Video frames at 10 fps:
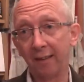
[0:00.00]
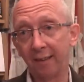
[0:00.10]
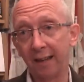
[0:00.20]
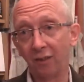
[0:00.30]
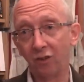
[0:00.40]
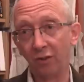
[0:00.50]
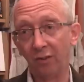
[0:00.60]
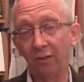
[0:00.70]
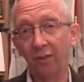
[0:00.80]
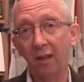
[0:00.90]

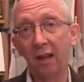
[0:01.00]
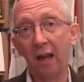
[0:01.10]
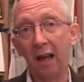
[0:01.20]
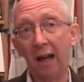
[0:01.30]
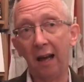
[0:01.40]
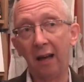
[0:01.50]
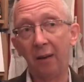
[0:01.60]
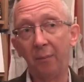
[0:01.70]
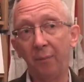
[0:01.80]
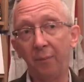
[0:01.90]
sections.
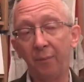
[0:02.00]
Um,